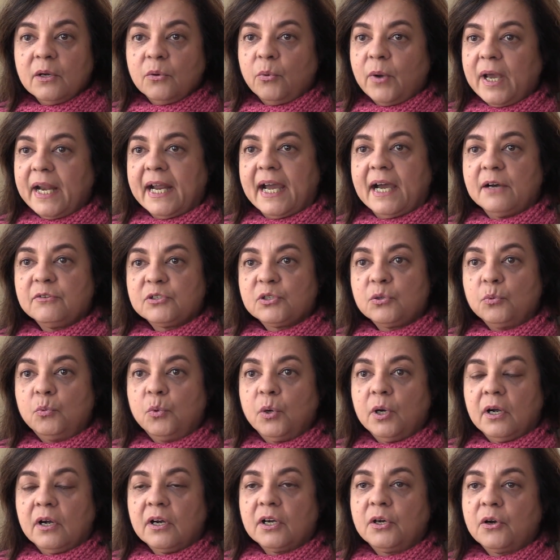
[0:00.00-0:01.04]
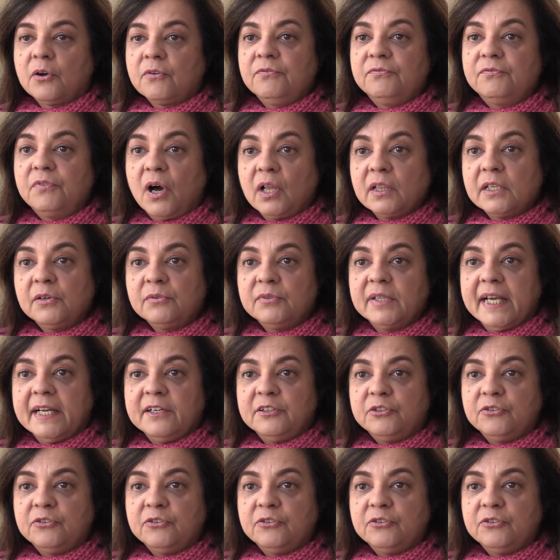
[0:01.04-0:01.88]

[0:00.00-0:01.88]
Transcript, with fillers: went out to work or followed their